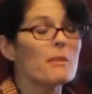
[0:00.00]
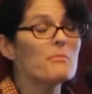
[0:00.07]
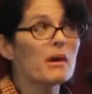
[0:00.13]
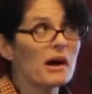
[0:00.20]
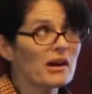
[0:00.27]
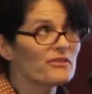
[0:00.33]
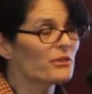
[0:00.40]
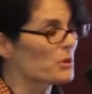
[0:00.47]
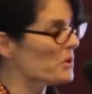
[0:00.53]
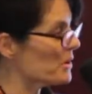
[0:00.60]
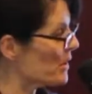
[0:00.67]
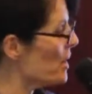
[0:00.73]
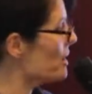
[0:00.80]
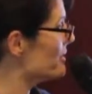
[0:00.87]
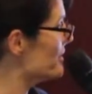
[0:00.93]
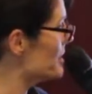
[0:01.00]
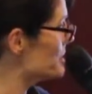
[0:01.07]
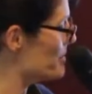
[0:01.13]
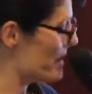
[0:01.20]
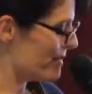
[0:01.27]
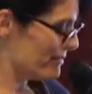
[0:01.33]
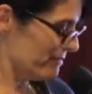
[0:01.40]
above or all of the
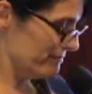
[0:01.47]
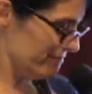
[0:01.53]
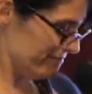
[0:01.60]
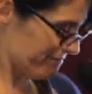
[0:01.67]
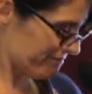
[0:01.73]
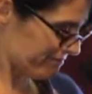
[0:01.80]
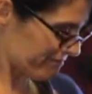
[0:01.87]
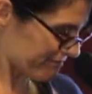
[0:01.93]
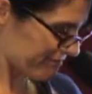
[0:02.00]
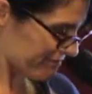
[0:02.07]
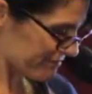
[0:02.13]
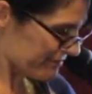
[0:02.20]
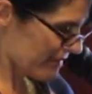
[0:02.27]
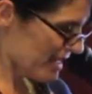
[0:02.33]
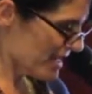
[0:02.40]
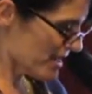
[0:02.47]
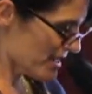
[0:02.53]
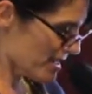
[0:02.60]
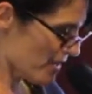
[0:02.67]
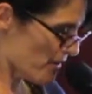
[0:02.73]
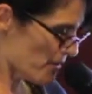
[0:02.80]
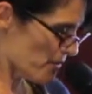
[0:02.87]
above.
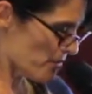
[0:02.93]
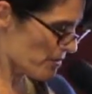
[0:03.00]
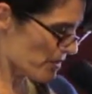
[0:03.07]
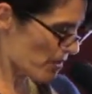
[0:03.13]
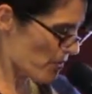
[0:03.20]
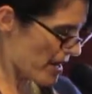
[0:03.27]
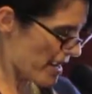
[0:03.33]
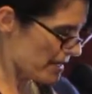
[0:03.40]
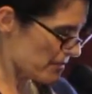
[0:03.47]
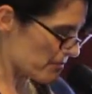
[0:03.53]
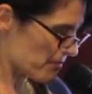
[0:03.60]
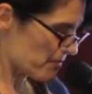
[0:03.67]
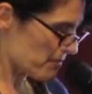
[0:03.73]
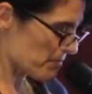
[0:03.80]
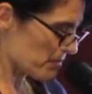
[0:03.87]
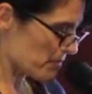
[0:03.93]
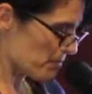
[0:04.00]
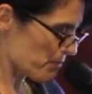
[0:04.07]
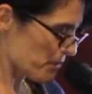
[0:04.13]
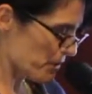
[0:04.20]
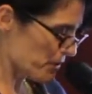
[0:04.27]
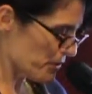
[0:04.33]
So go ahead and
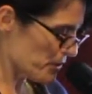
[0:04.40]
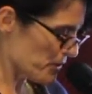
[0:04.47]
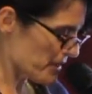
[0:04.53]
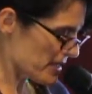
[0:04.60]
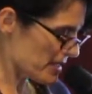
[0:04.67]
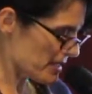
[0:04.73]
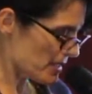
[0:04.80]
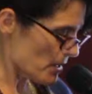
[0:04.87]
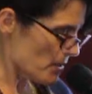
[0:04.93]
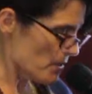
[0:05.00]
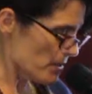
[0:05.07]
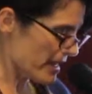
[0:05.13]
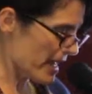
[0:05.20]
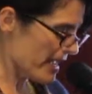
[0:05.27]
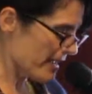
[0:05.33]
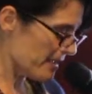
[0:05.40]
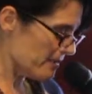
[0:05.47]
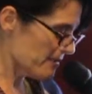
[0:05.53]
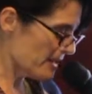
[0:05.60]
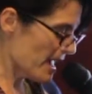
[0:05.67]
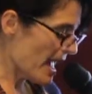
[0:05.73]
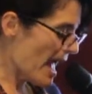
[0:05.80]
put your choices in.
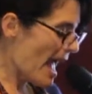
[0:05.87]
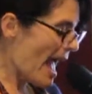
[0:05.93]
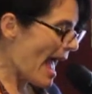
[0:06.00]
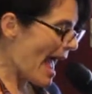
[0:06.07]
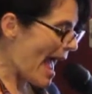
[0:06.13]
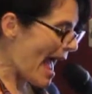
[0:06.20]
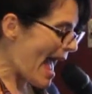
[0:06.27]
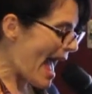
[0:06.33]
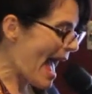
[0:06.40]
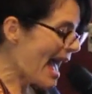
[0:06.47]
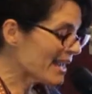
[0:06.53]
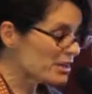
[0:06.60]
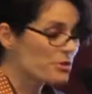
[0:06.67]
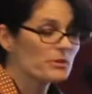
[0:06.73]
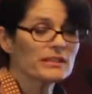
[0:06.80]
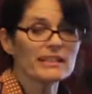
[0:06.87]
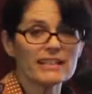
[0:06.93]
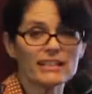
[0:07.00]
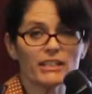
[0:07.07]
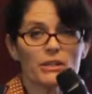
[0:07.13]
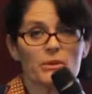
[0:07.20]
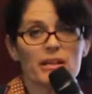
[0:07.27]
Okay. Actually,
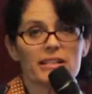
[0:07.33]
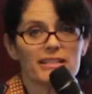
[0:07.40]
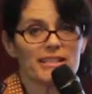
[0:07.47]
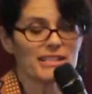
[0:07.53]
you know what?